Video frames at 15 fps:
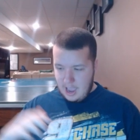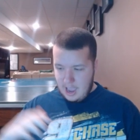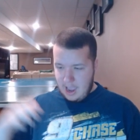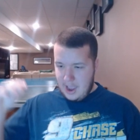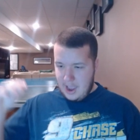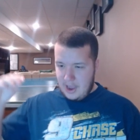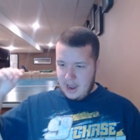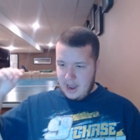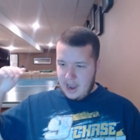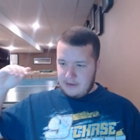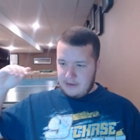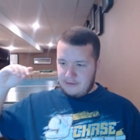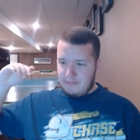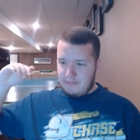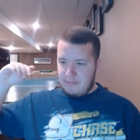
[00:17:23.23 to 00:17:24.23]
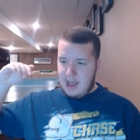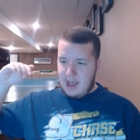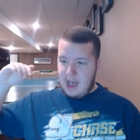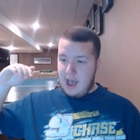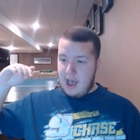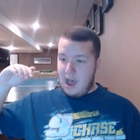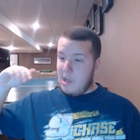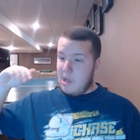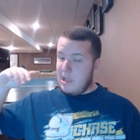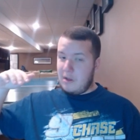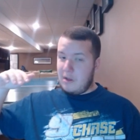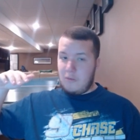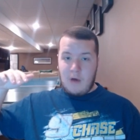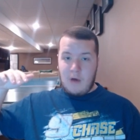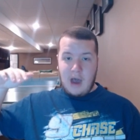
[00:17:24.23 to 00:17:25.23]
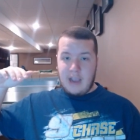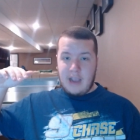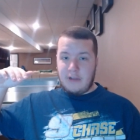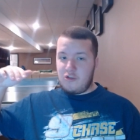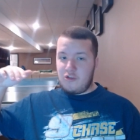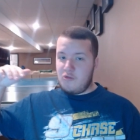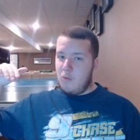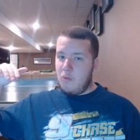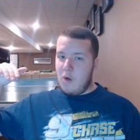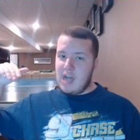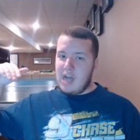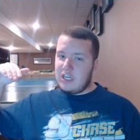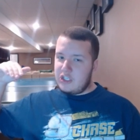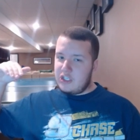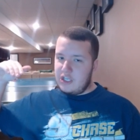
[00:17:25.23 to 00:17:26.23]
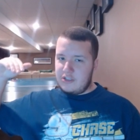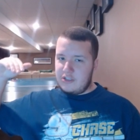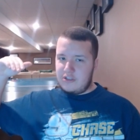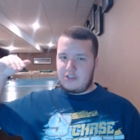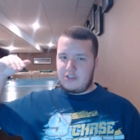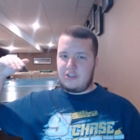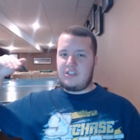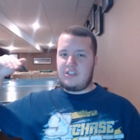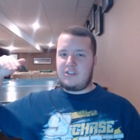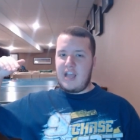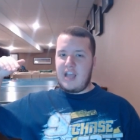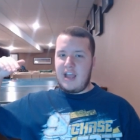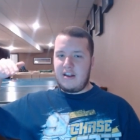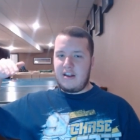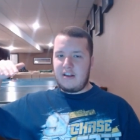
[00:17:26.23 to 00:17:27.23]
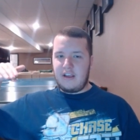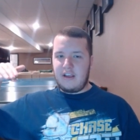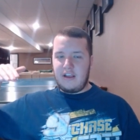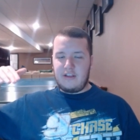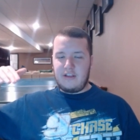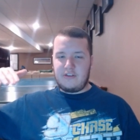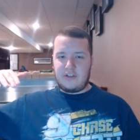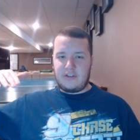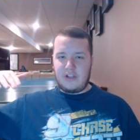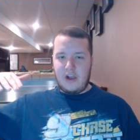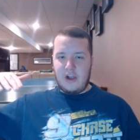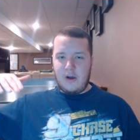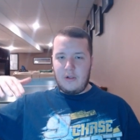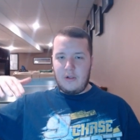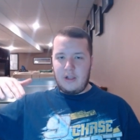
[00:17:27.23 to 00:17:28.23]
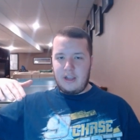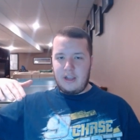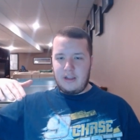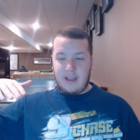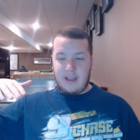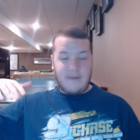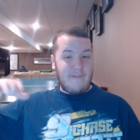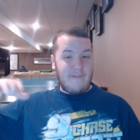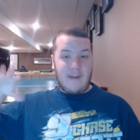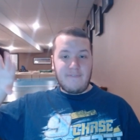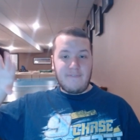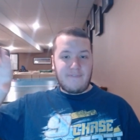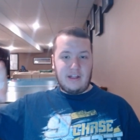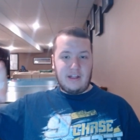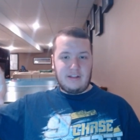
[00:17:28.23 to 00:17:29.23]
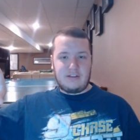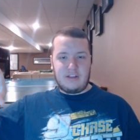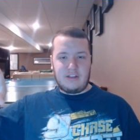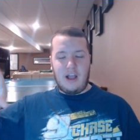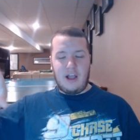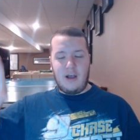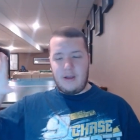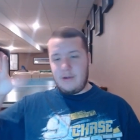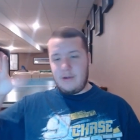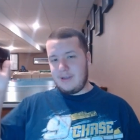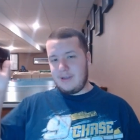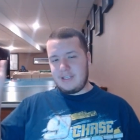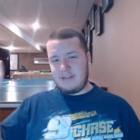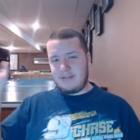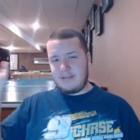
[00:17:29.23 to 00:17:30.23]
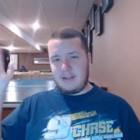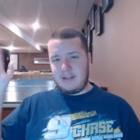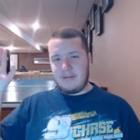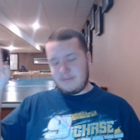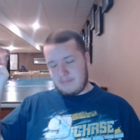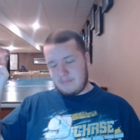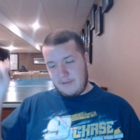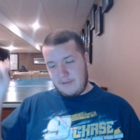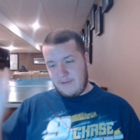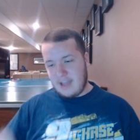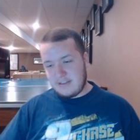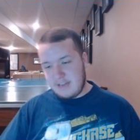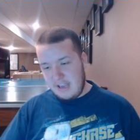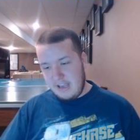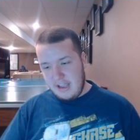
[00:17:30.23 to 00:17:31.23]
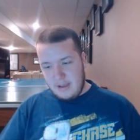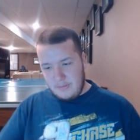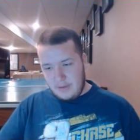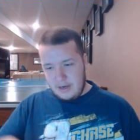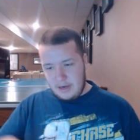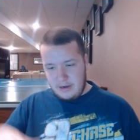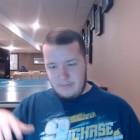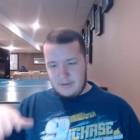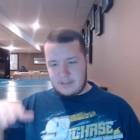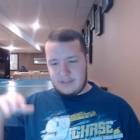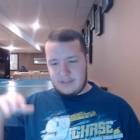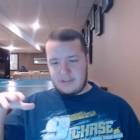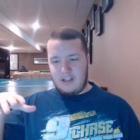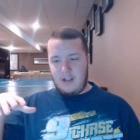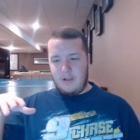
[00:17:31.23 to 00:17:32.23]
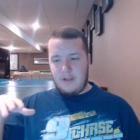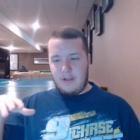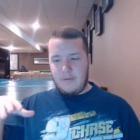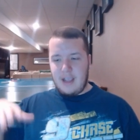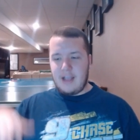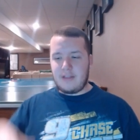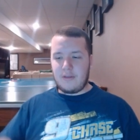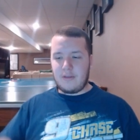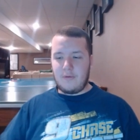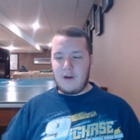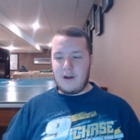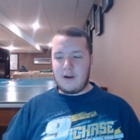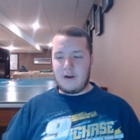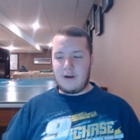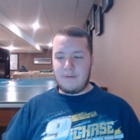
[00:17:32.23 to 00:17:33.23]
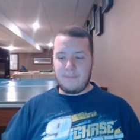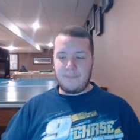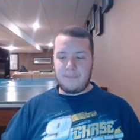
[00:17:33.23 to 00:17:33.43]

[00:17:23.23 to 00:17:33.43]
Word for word: and I just I, all I could I just watched us descend slowly. It, it felt slow. It wasn't you know it was pretty fast, but it wasn't slowly. We hit the water,